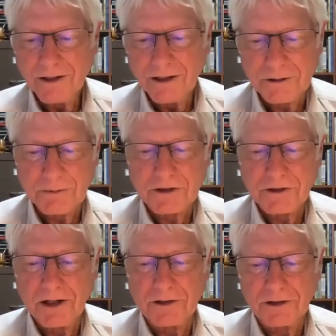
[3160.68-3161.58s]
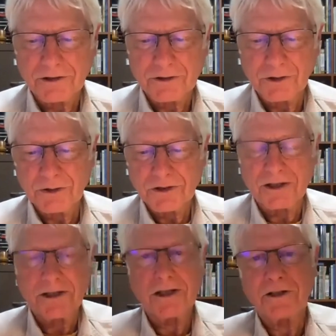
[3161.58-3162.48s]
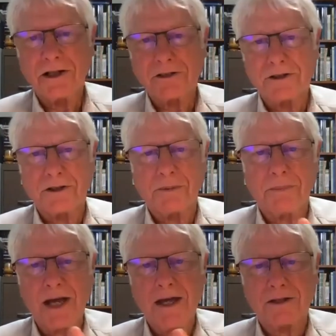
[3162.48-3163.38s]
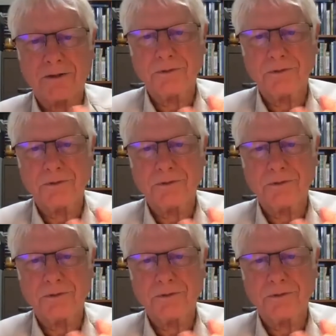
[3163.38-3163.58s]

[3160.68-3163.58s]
especially on the Deschutes, any indents in the bank.